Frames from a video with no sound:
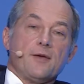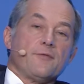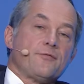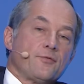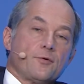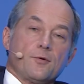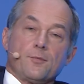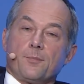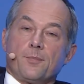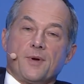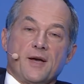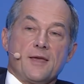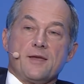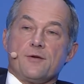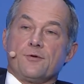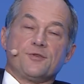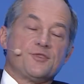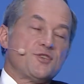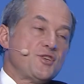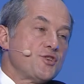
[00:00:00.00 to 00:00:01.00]
for
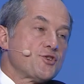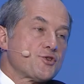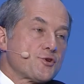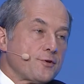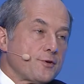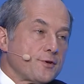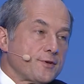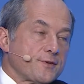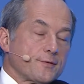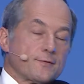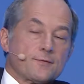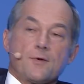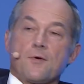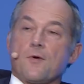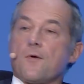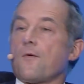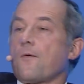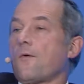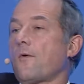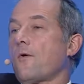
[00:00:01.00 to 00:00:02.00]
buying a T-shirt
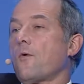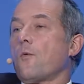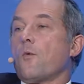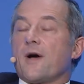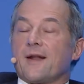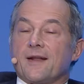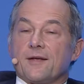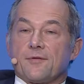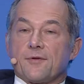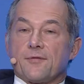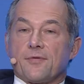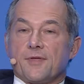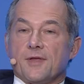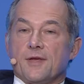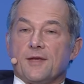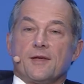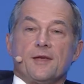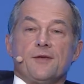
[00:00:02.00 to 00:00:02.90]
or whatever thing,